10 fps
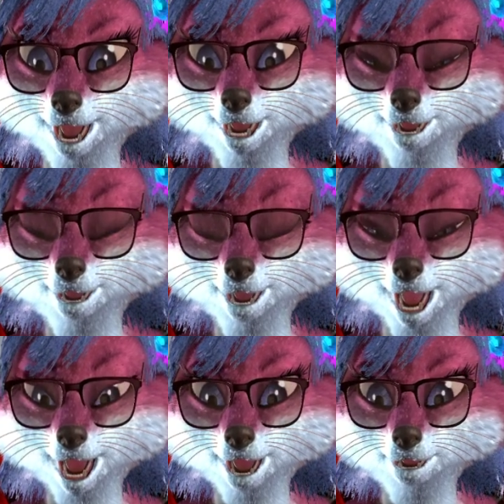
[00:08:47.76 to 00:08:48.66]
saying
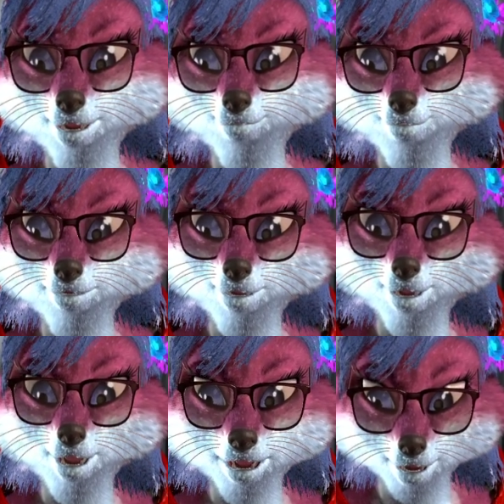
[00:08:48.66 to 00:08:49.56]
hello.
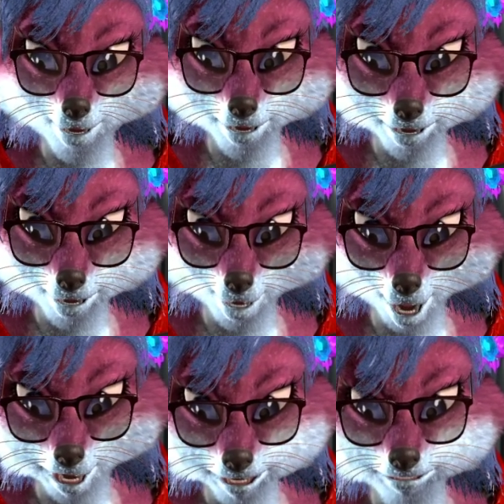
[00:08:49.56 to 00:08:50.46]
Just keep
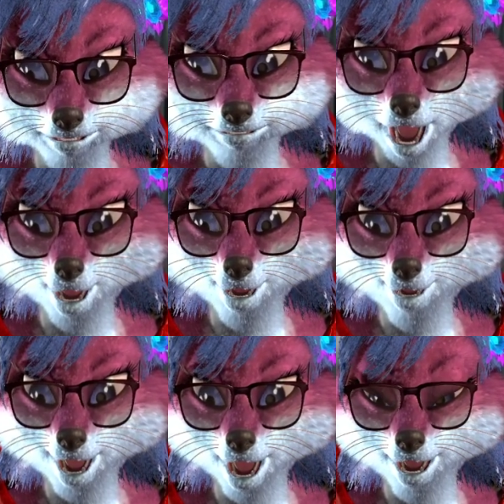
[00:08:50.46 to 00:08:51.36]
doing it until I
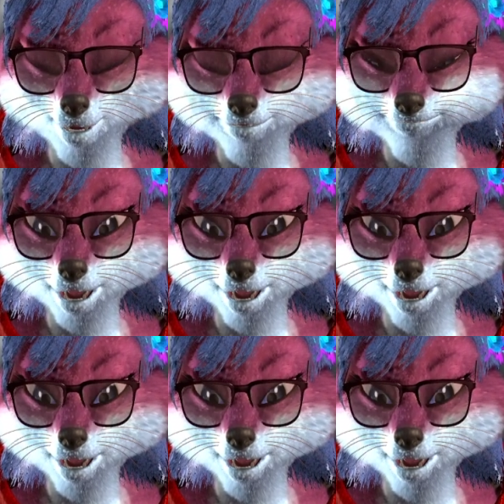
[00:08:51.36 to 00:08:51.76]
hear something.